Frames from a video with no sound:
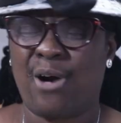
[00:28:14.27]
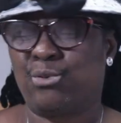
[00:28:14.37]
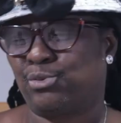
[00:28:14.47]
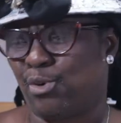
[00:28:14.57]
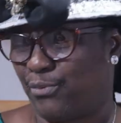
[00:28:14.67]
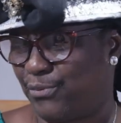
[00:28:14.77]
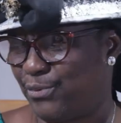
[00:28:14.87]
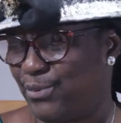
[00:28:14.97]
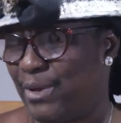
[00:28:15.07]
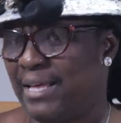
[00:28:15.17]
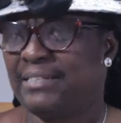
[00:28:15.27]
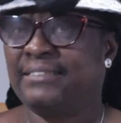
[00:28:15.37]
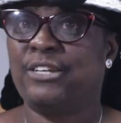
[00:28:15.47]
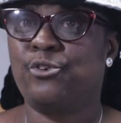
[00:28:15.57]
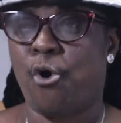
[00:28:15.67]
out of
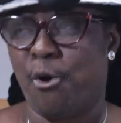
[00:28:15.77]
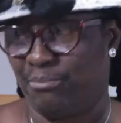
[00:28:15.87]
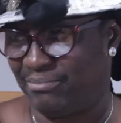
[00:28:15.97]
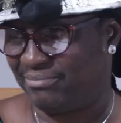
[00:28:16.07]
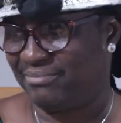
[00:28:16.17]
the norm.